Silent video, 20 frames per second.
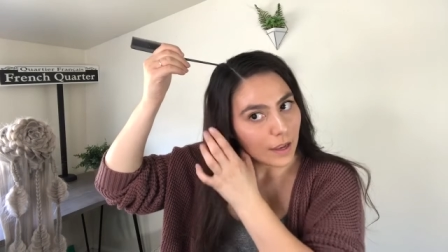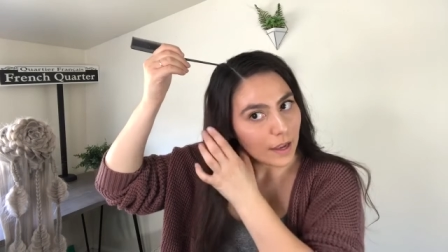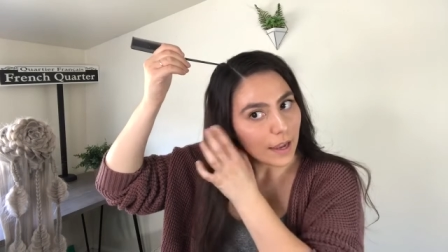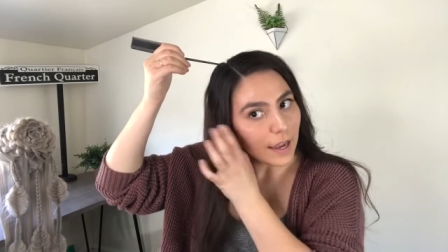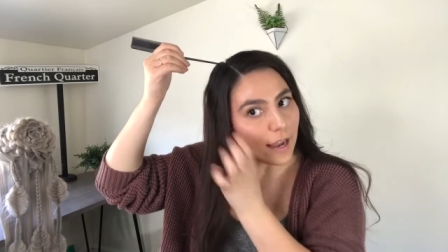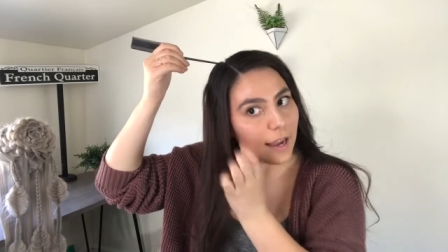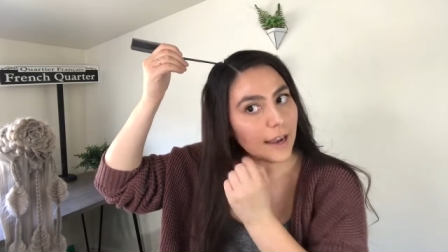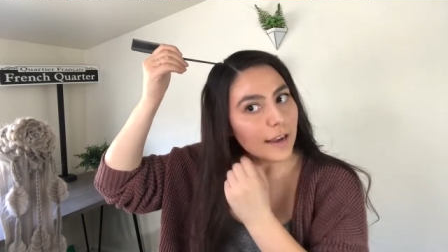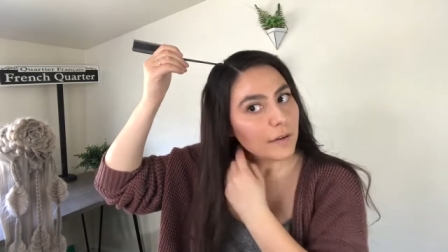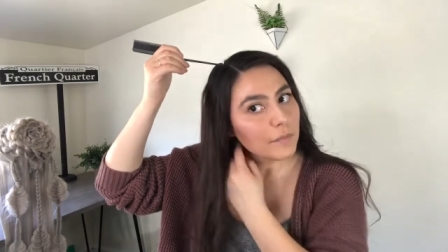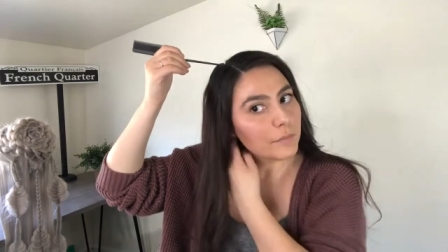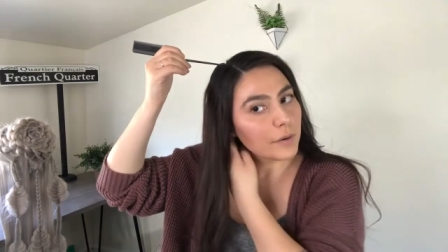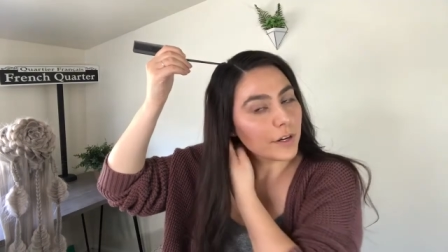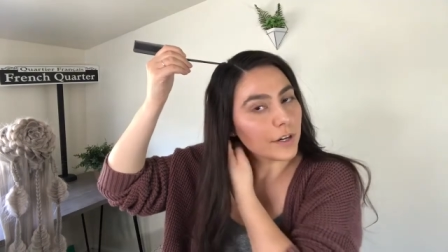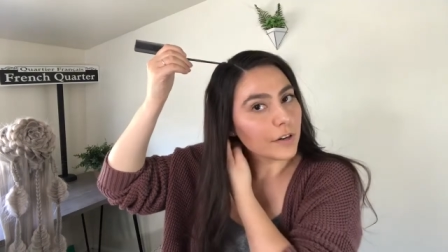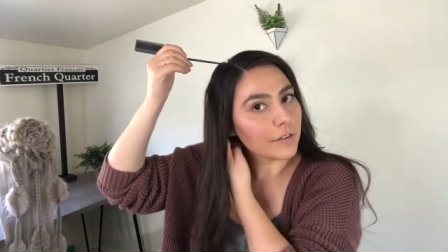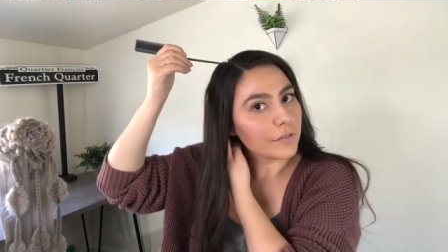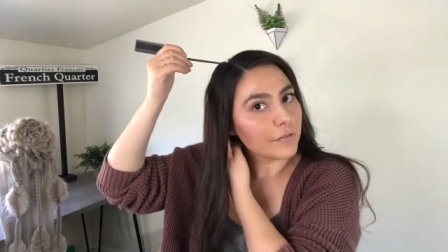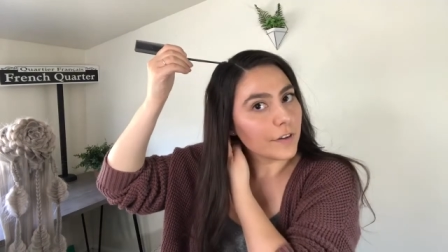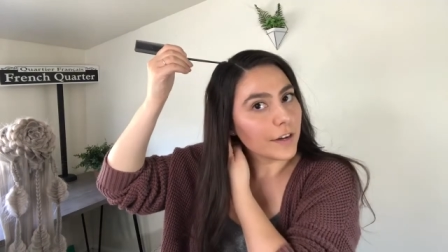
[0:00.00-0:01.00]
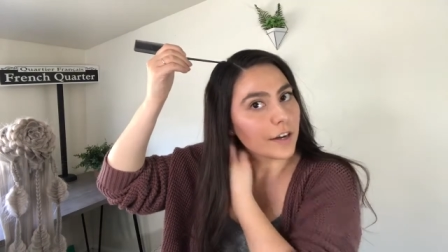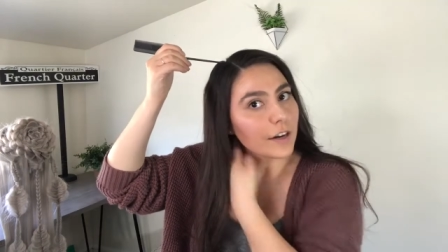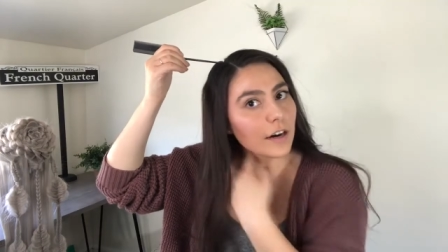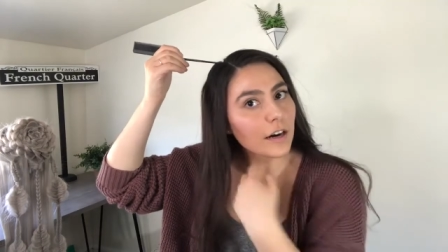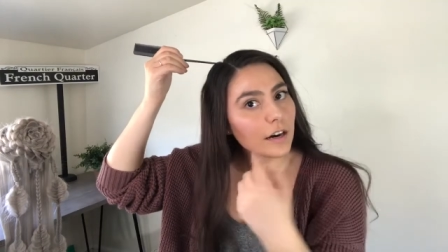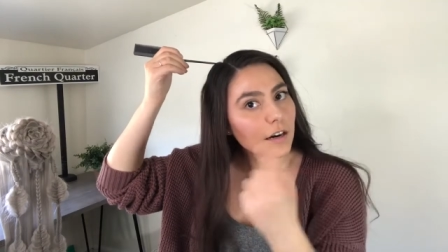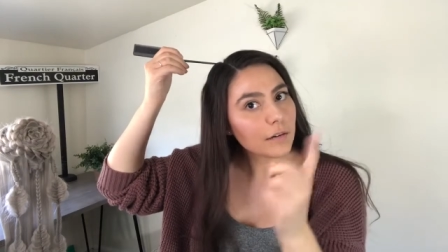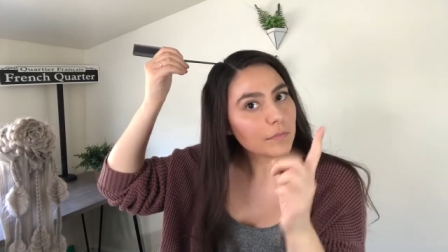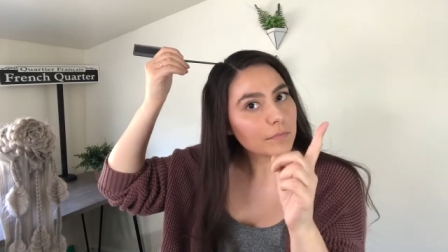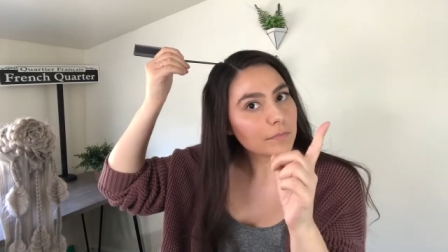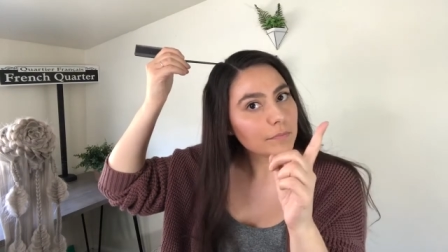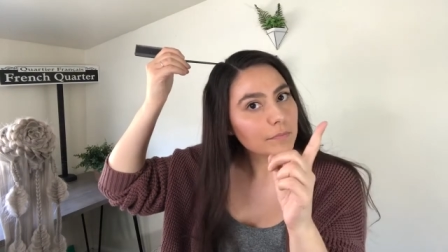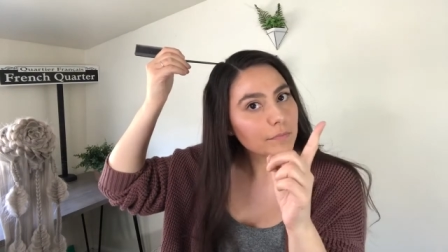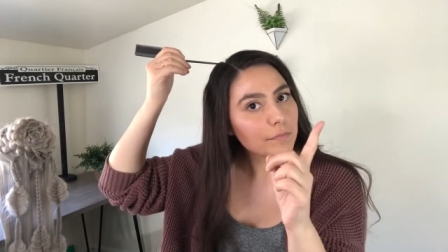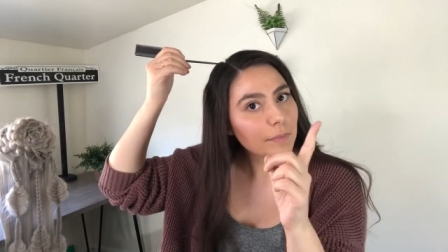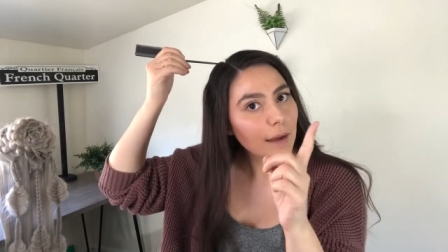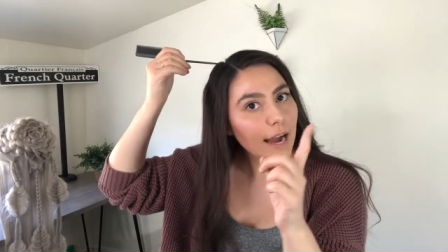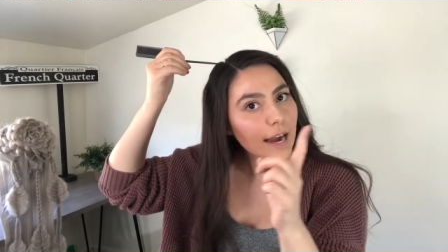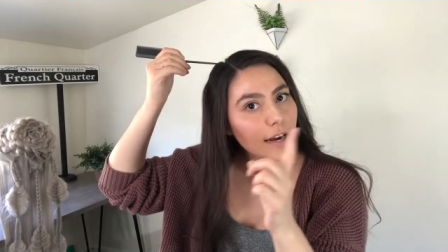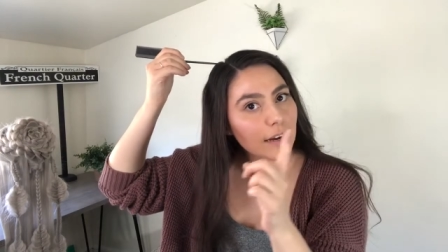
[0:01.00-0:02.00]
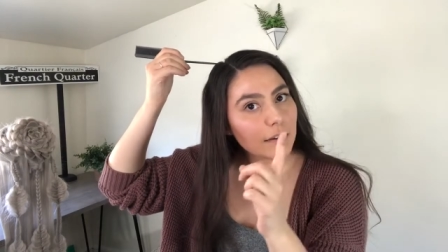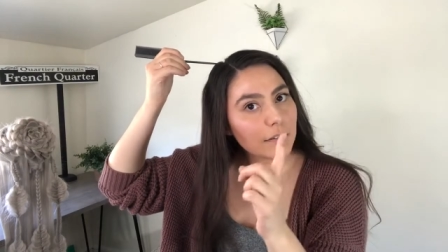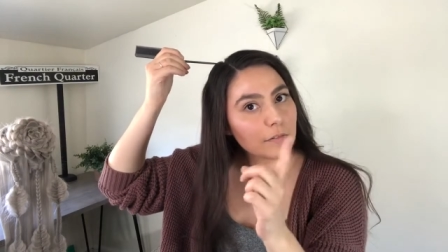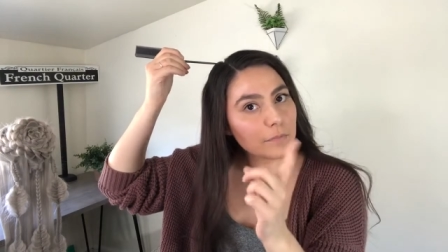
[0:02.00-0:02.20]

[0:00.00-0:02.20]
and put your finger back,